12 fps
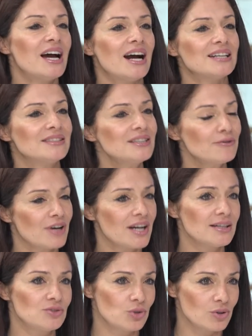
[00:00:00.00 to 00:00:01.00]
I think if I
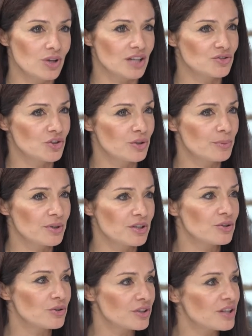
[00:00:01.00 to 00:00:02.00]
had to look at the European
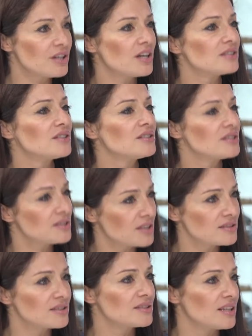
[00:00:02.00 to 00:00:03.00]
Union and
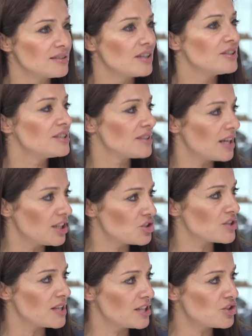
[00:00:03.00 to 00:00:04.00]
understanding that there is a
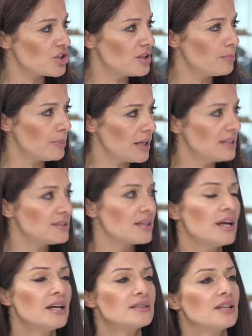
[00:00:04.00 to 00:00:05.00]
legislation in place,
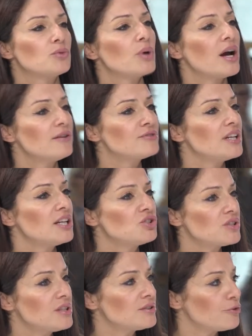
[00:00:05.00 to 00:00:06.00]
that we have the
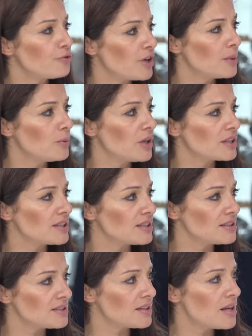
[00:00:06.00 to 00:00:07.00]
legislative framework that
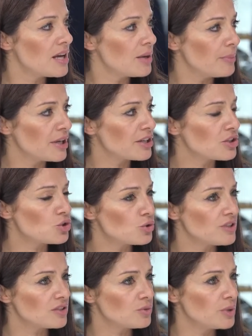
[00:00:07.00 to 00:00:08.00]
is making sure
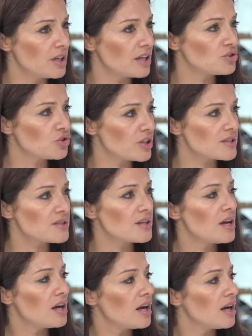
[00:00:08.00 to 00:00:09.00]
that we address
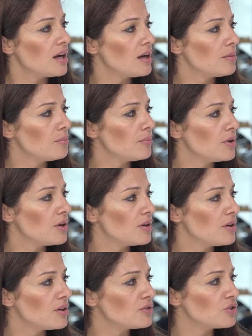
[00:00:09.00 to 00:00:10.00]
um,
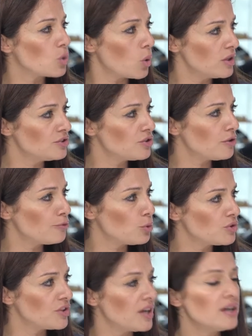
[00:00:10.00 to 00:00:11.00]
uh, the quality of
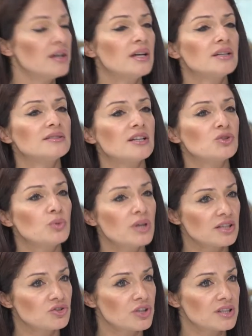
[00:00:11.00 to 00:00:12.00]
water, that we
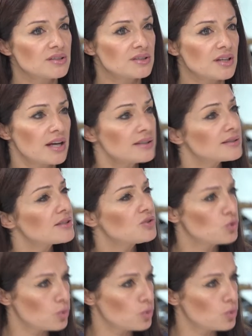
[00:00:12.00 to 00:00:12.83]
address access to